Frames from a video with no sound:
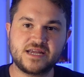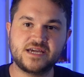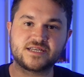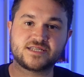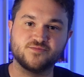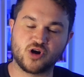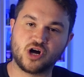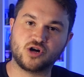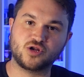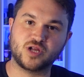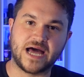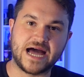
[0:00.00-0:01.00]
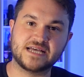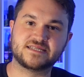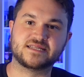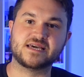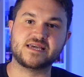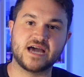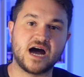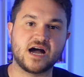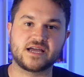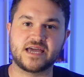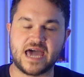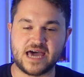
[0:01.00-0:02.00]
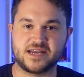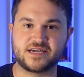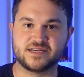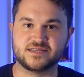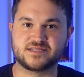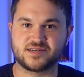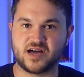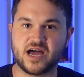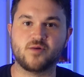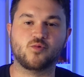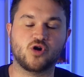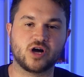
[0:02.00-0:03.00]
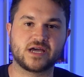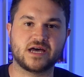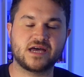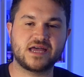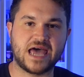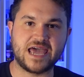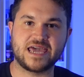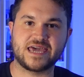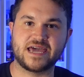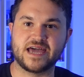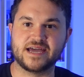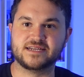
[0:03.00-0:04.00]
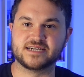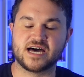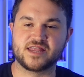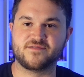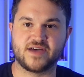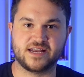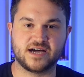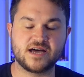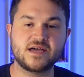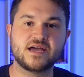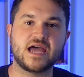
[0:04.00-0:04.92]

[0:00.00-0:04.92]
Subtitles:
his role as the young Anakin Skywalker, aka Darth Vader,